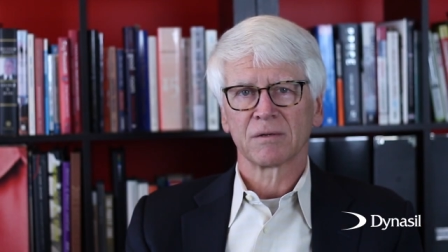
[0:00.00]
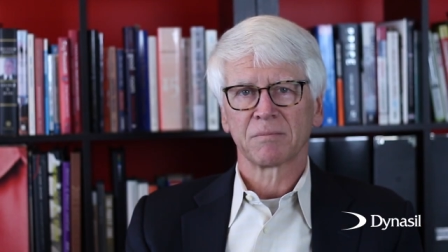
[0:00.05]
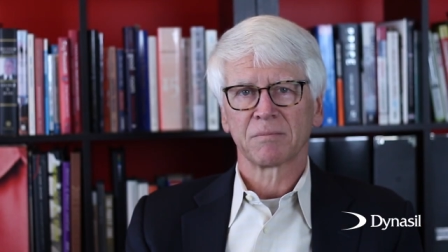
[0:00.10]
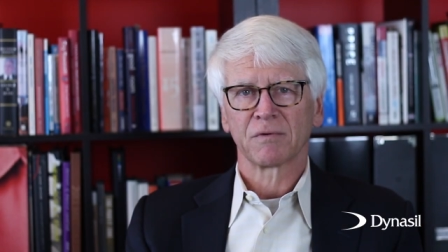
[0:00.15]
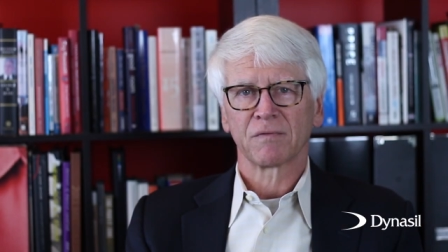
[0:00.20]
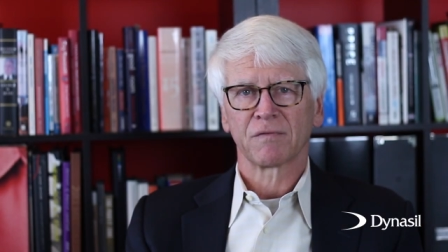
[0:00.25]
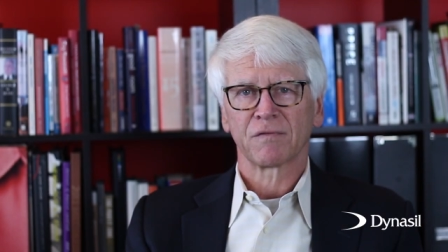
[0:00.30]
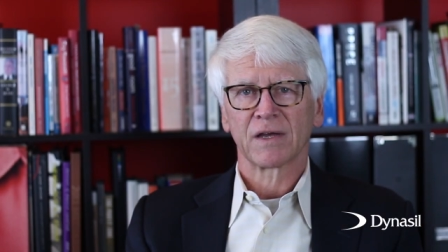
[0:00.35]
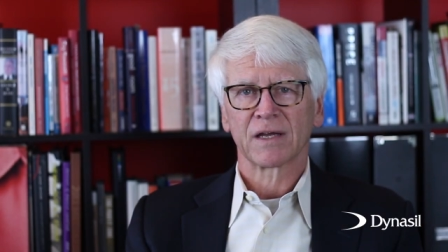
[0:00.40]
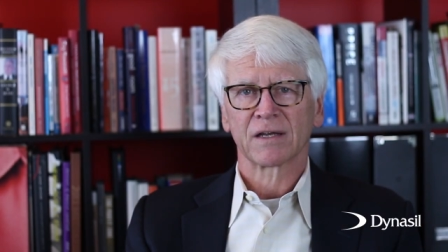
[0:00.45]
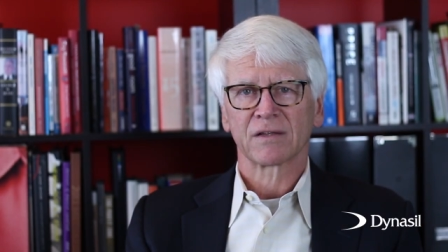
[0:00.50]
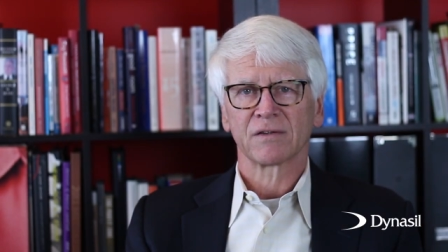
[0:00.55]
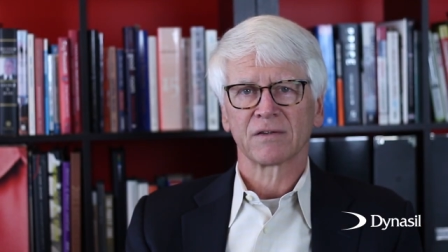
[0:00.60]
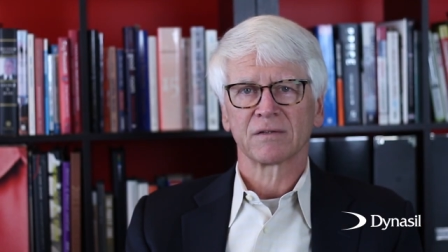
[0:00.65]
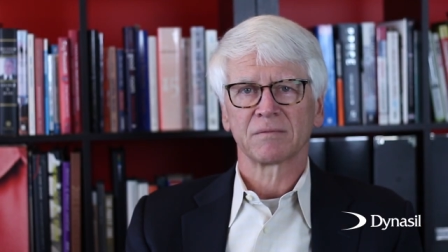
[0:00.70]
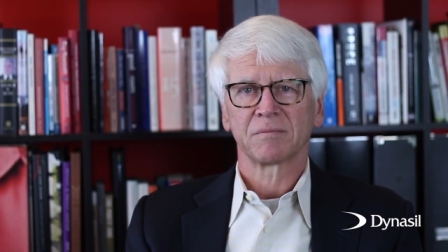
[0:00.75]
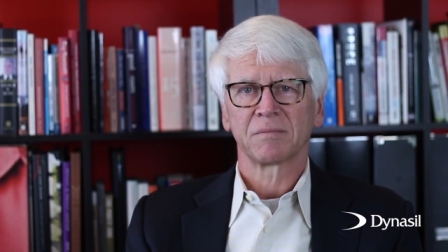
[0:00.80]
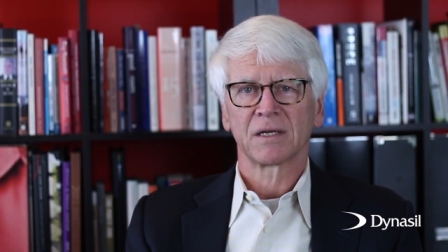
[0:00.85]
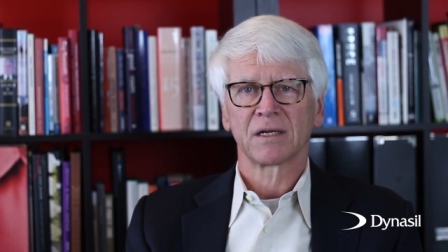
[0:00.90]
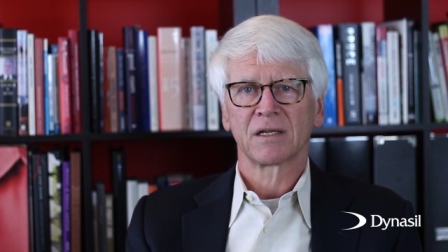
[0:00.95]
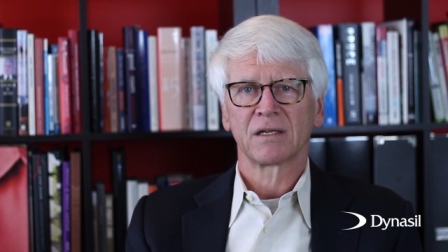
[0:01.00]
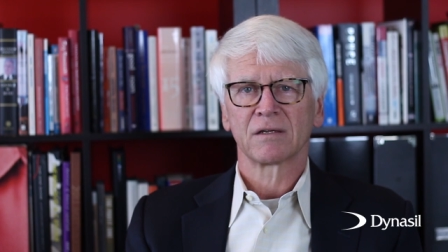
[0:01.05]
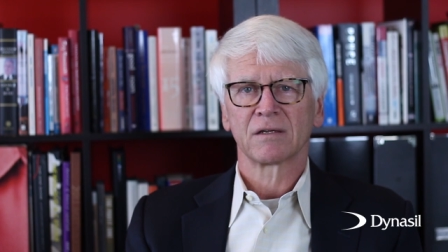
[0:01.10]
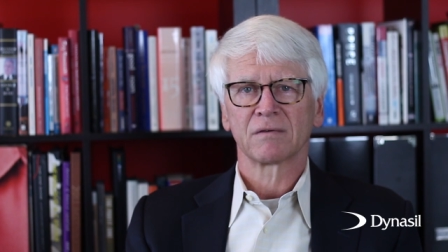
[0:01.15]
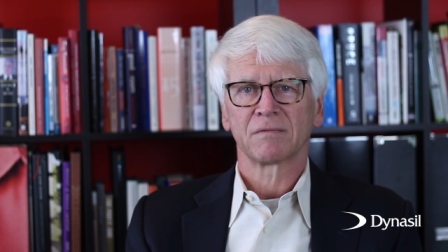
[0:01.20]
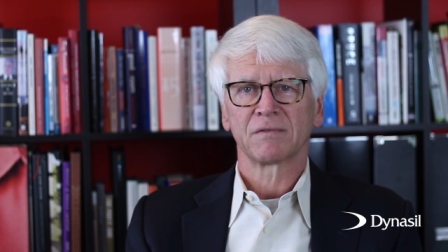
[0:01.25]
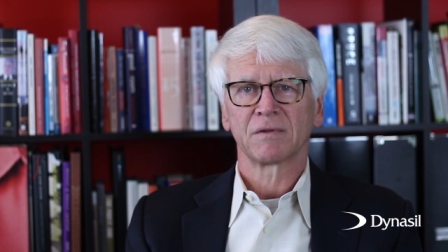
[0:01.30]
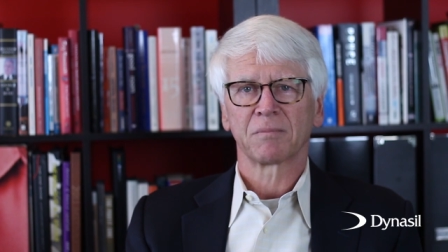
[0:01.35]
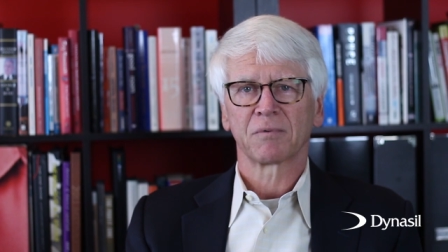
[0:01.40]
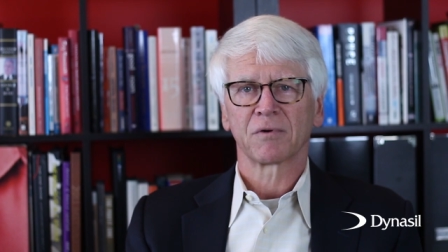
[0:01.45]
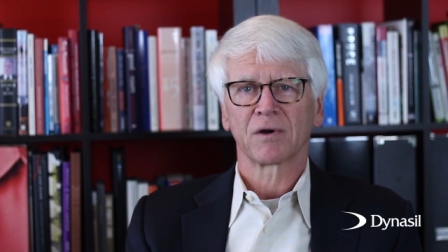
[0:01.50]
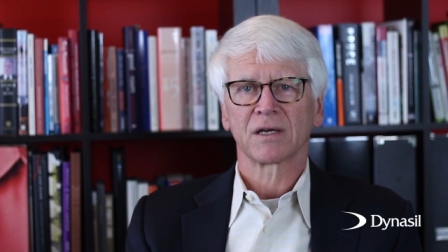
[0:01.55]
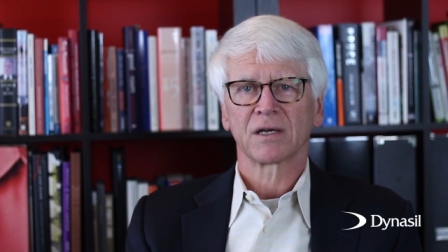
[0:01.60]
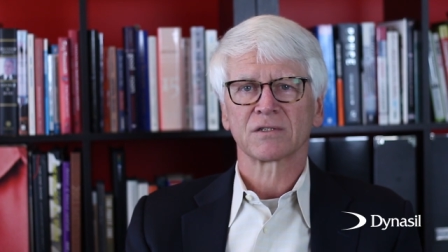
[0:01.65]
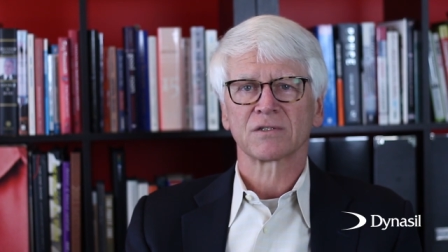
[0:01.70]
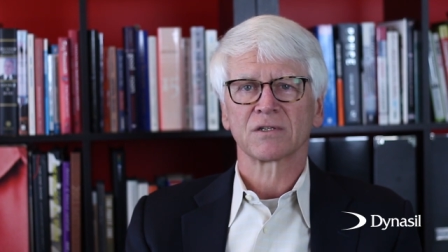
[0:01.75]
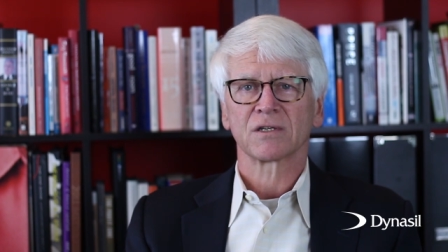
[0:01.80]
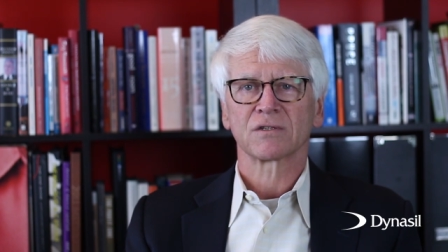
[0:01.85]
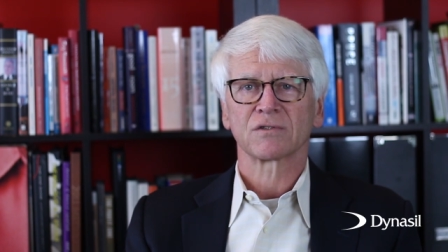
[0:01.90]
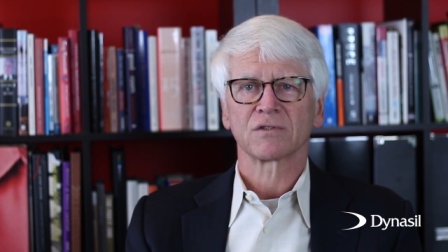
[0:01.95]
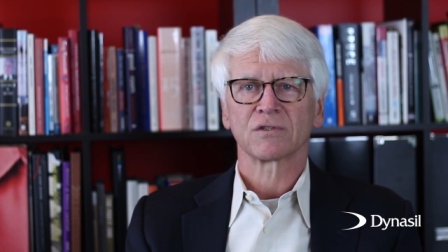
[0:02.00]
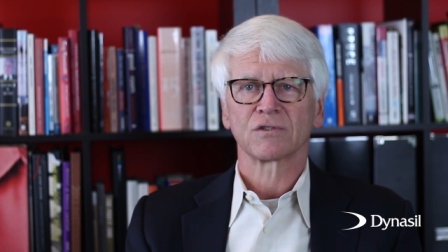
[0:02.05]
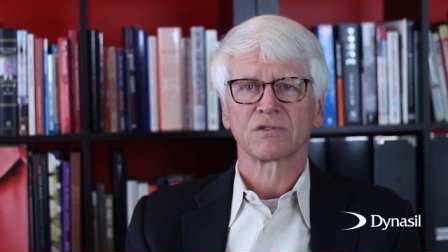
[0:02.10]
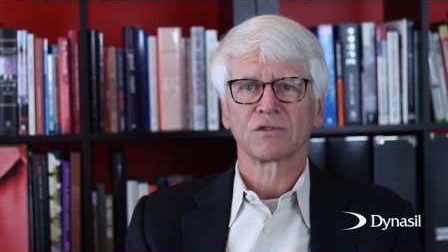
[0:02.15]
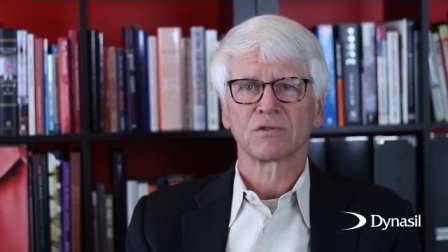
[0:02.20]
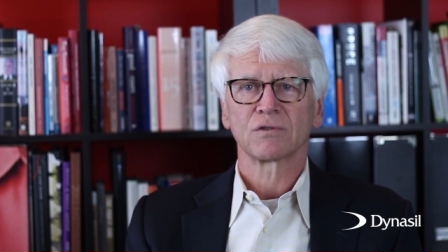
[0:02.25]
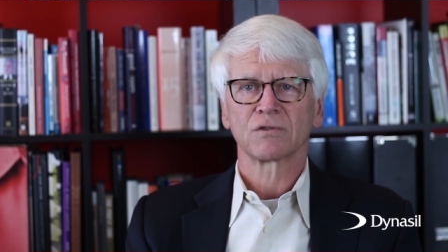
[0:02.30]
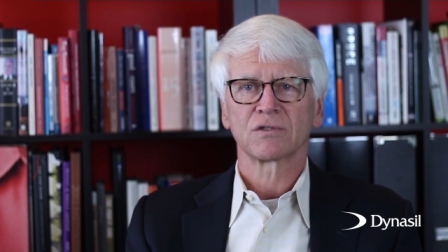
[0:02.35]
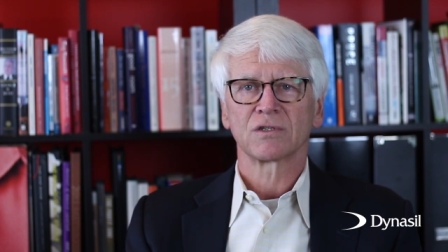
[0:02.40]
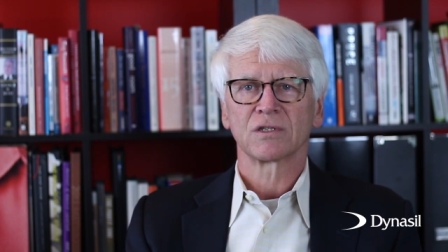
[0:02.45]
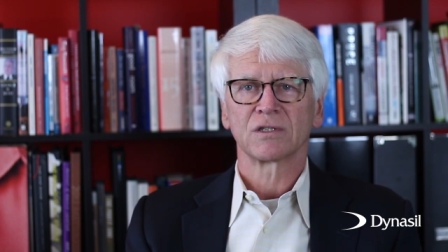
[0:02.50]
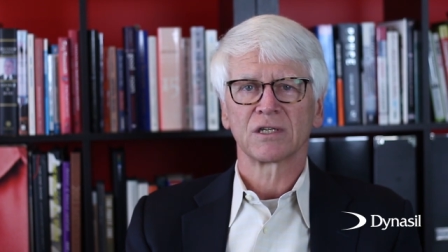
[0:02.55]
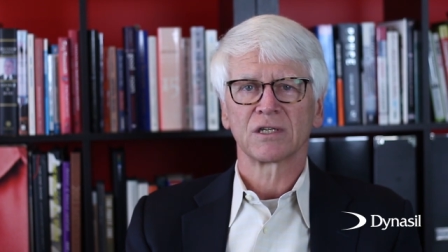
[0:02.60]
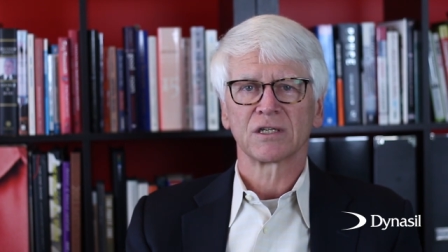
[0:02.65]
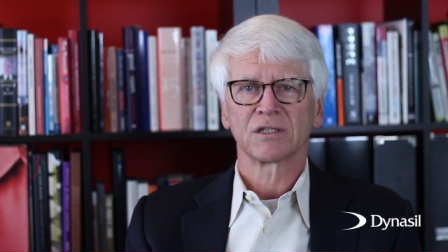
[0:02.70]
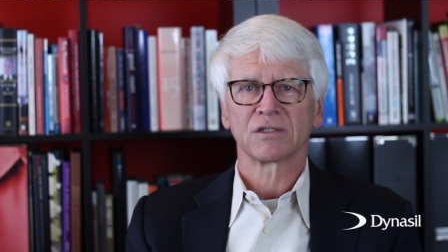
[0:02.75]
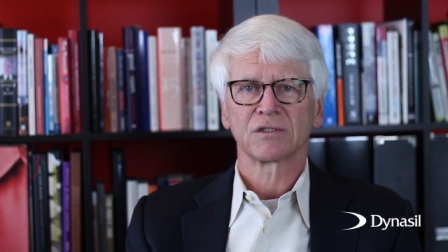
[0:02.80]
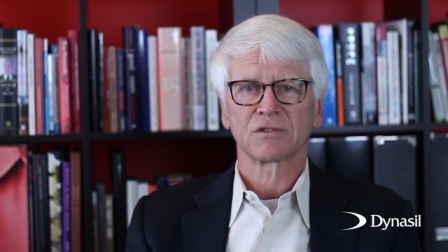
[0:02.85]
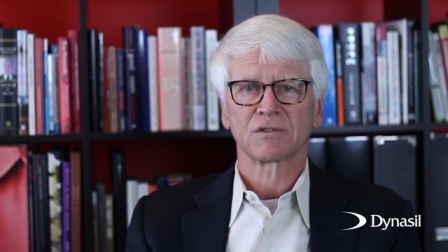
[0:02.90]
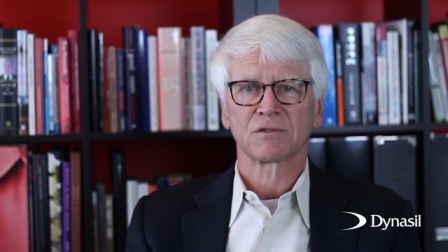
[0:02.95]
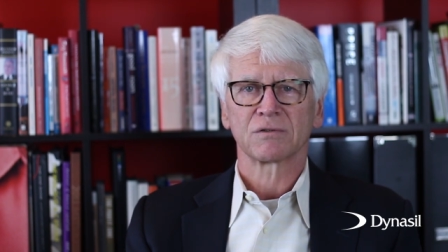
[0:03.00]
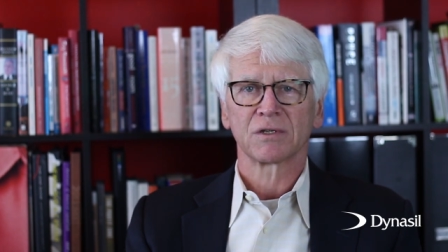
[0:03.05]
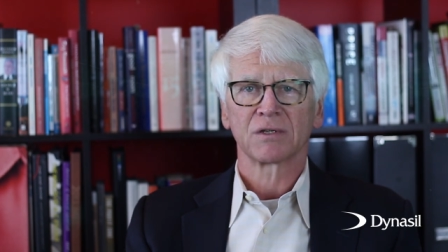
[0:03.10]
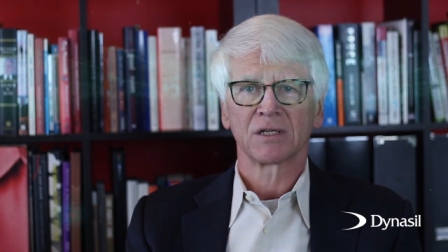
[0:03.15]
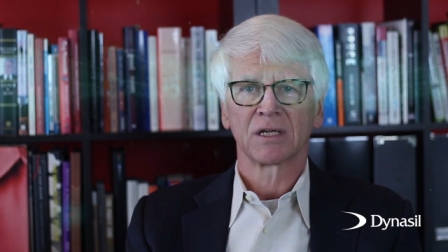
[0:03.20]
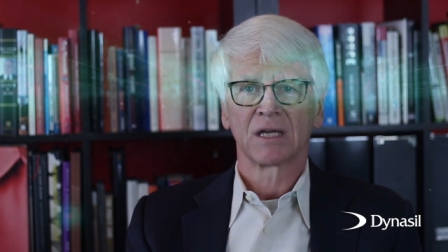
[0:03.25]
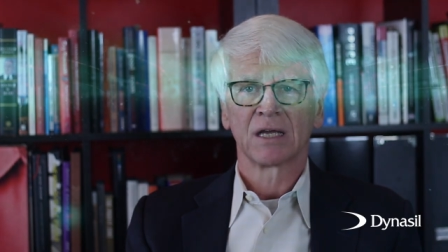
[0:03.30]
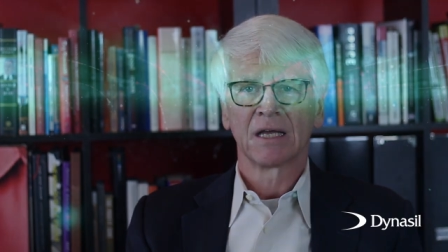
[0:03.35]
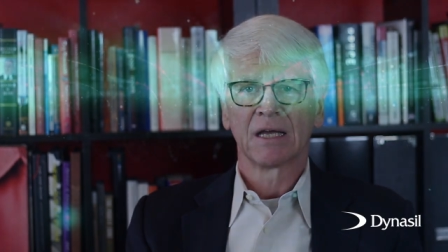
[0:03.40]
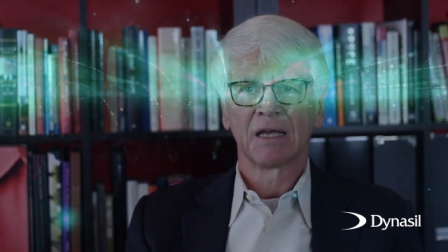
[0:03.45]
and perfected many of the processes used in the industry